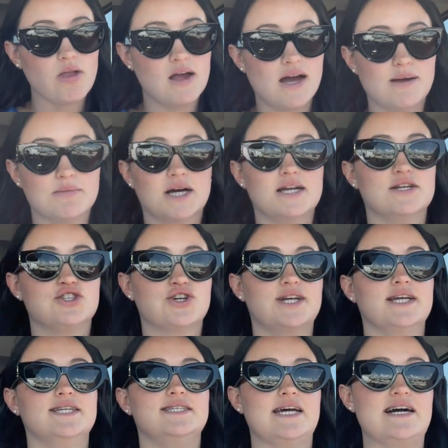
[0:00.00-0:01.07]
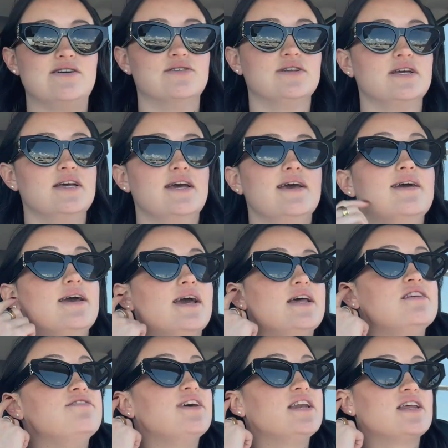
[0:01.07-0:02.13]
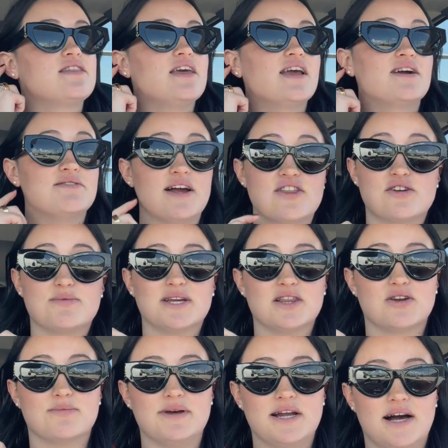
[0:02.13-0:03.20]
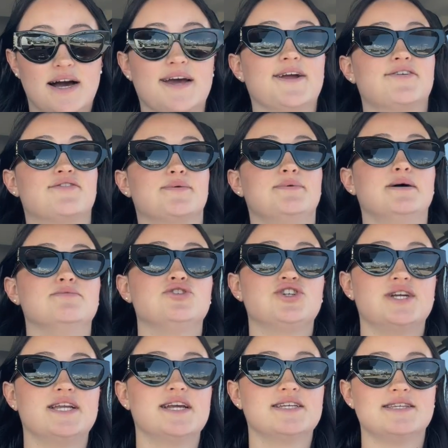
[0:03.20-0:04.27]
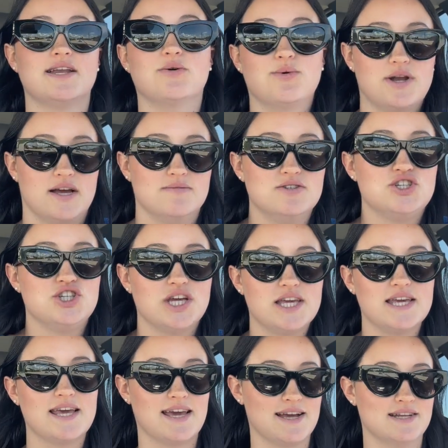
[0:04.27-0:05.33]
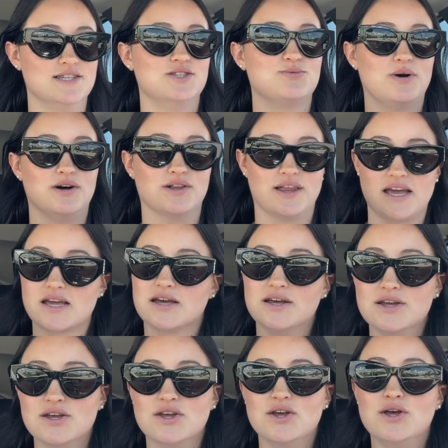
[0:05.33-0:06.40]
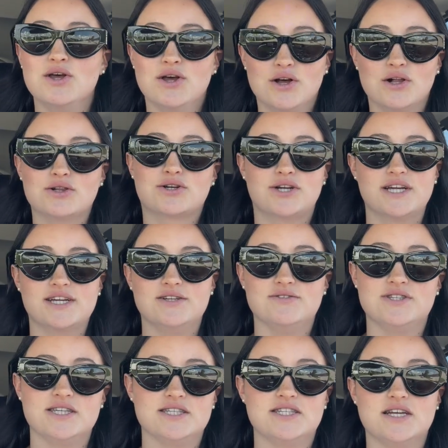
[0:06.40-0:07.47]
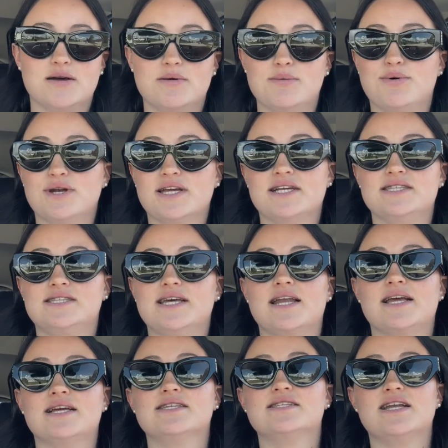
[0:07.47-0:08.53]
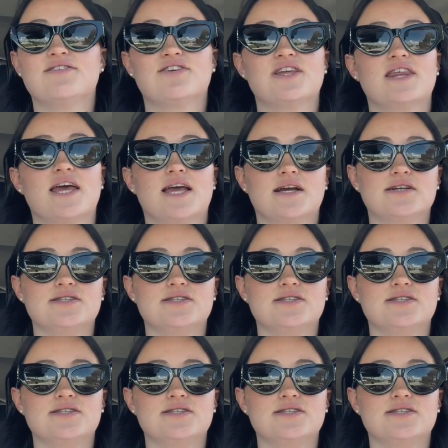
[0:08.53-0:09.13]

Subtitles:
I'm kind of trending down. And if anything, I'd rather be a little bit higher for pump training because I don't want to have shaky hands while like learning a new system and putting in settings and everything.